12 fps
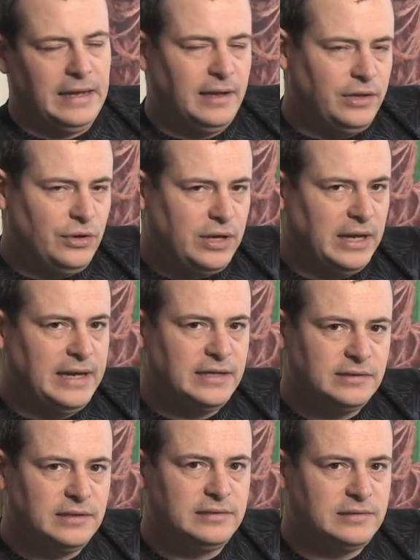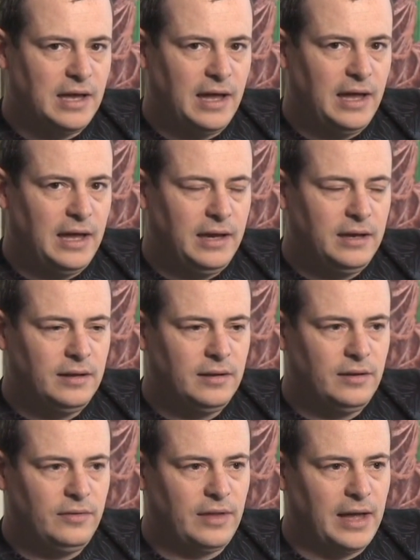you could easily say
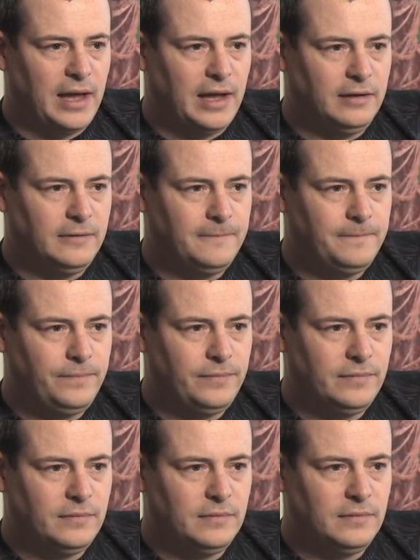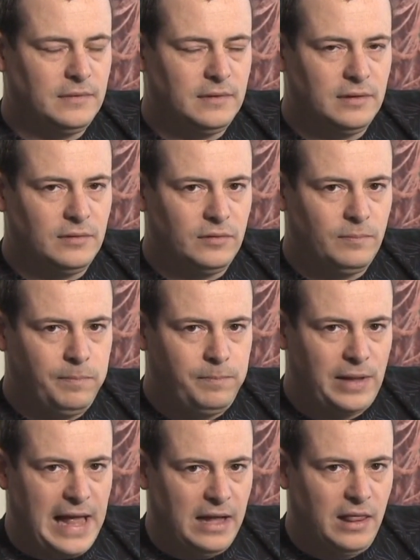that
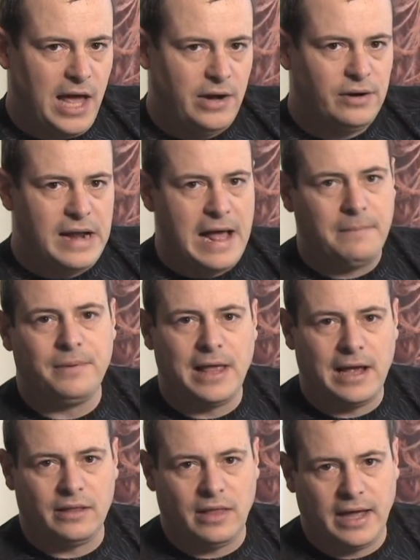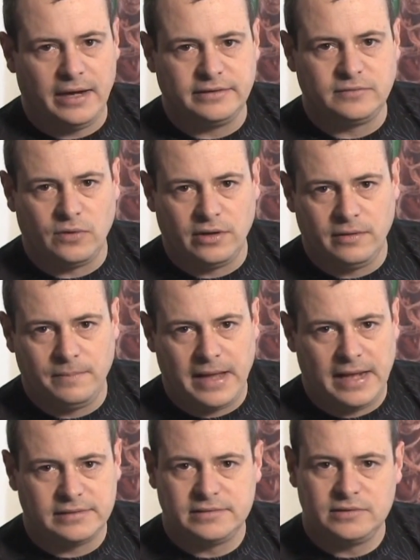black light or non-black light, it's one of the
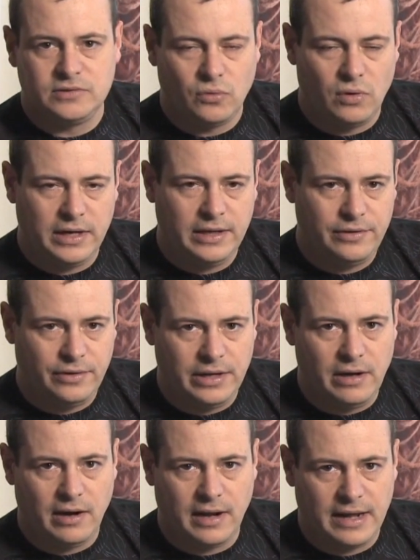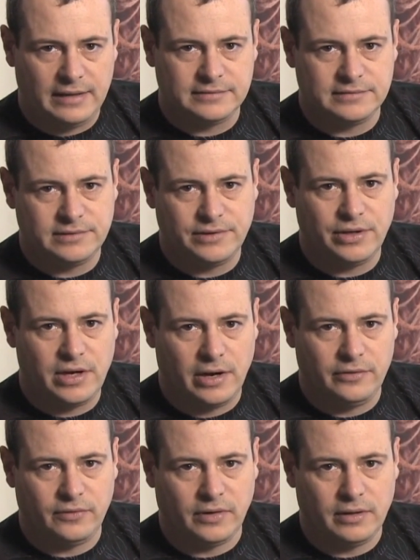best 20, 30 haunted houses in the
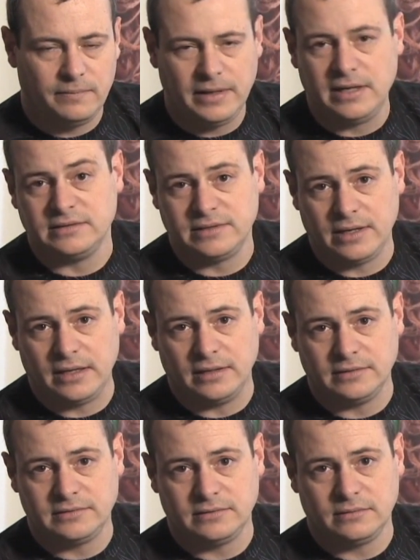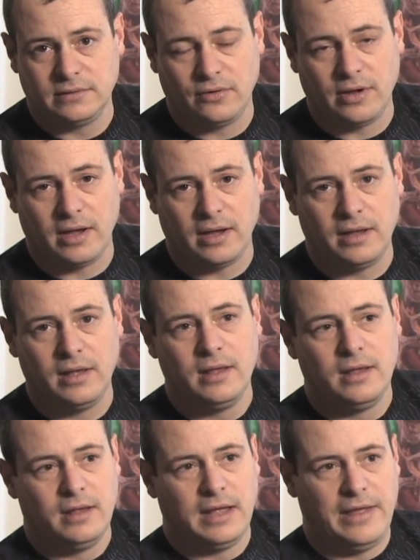country because it is. Okay,
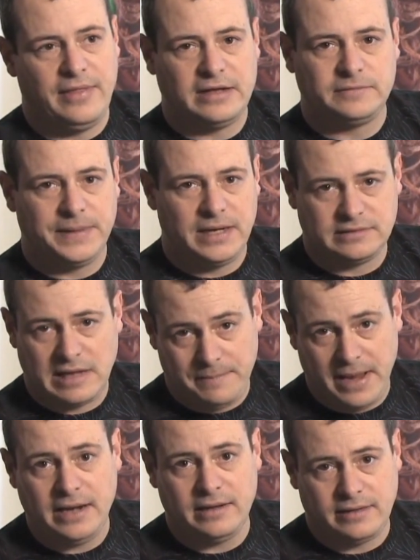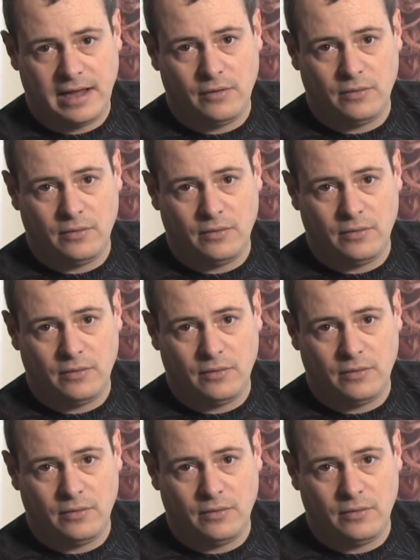and that's because I made it that